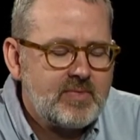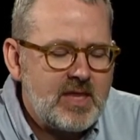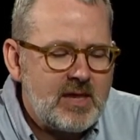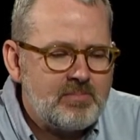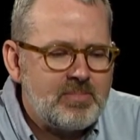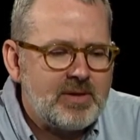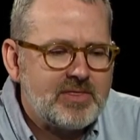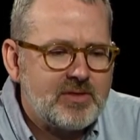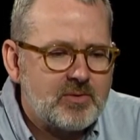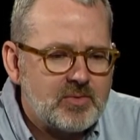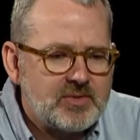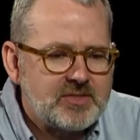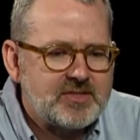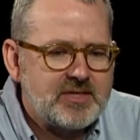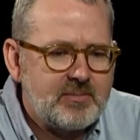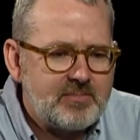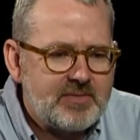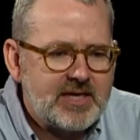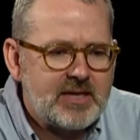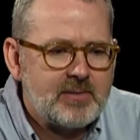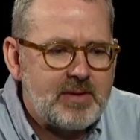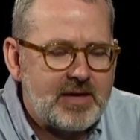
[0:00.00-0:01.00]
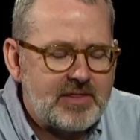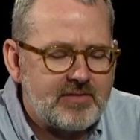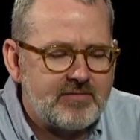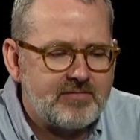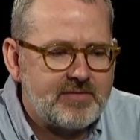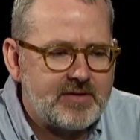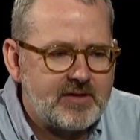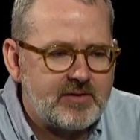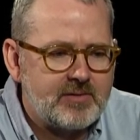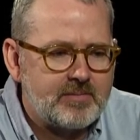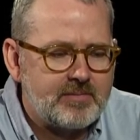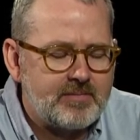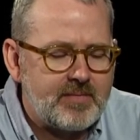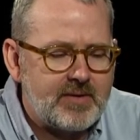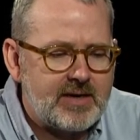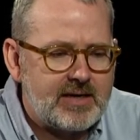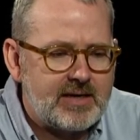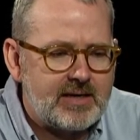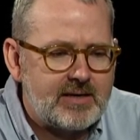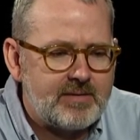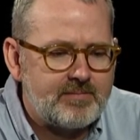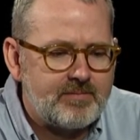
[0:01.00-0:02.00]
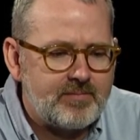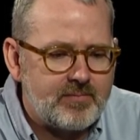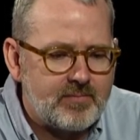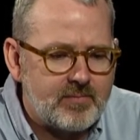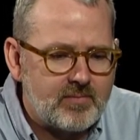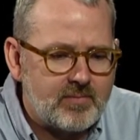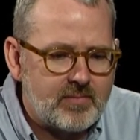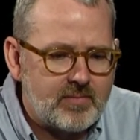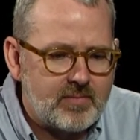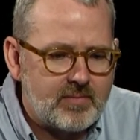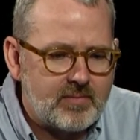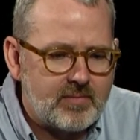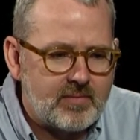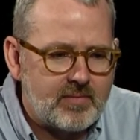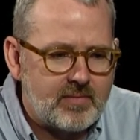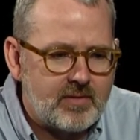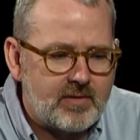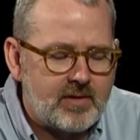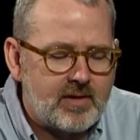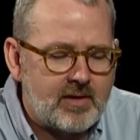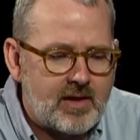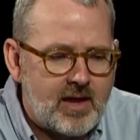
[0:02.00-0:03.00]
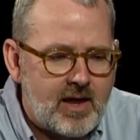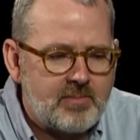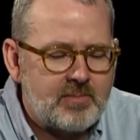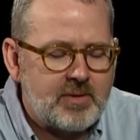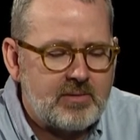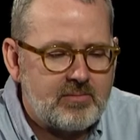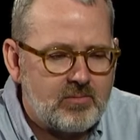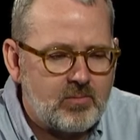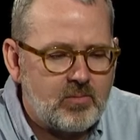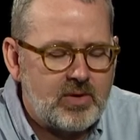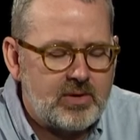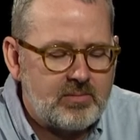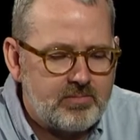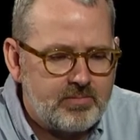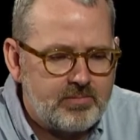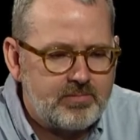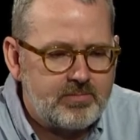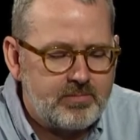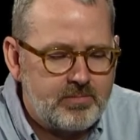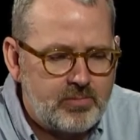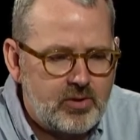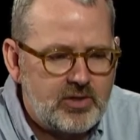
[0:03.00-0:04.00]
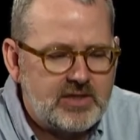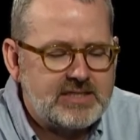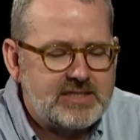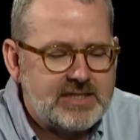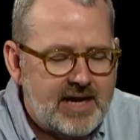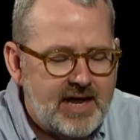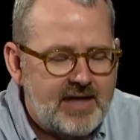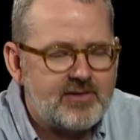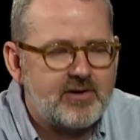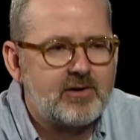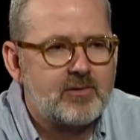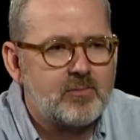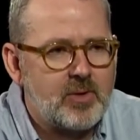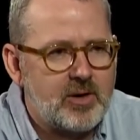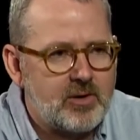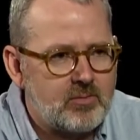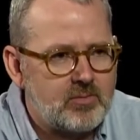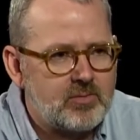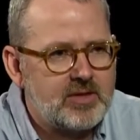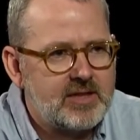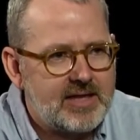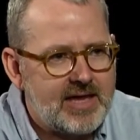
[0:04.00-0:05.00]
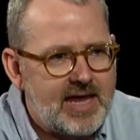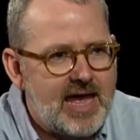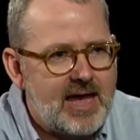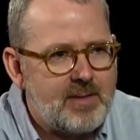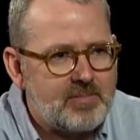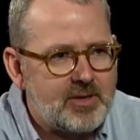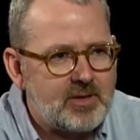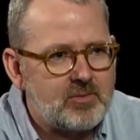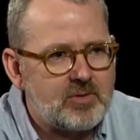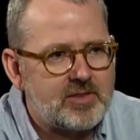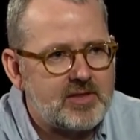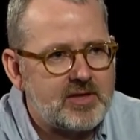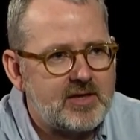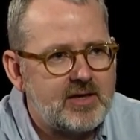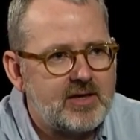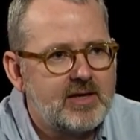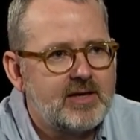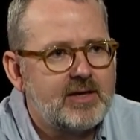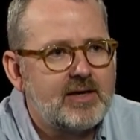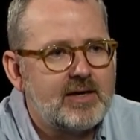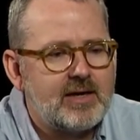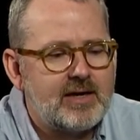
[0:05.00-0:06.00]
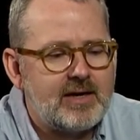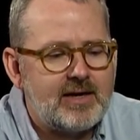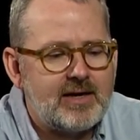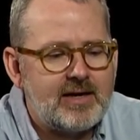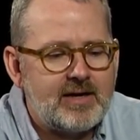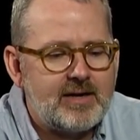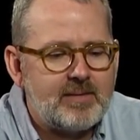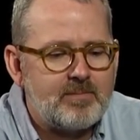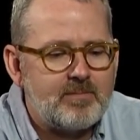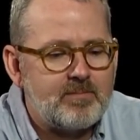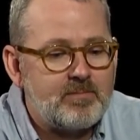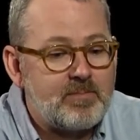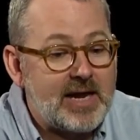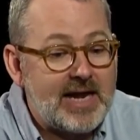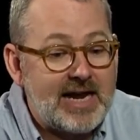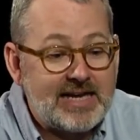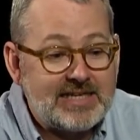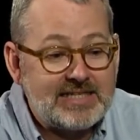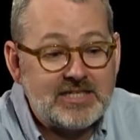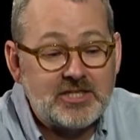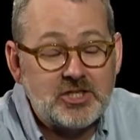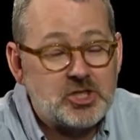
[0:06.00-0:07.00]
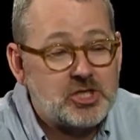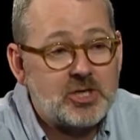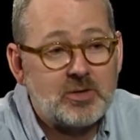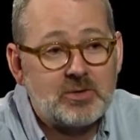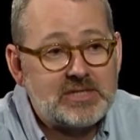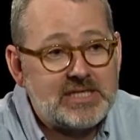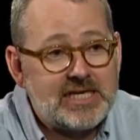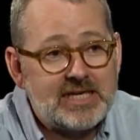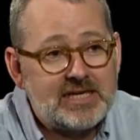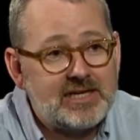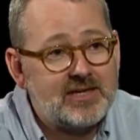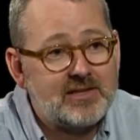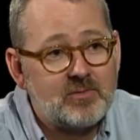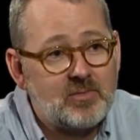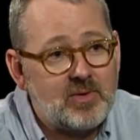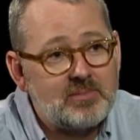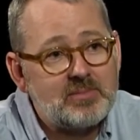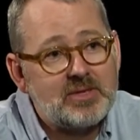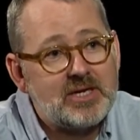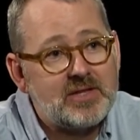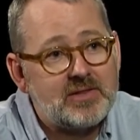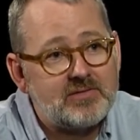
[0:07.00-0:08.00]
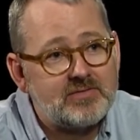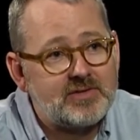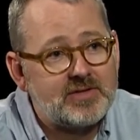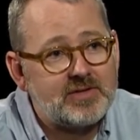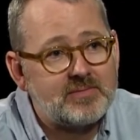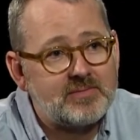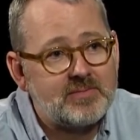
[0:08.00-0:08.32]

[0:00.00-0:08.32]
but there was something about the film. Um, I mean, we put it together and we were really happy with it. Uh, but I didn't show it to any of the women in the film.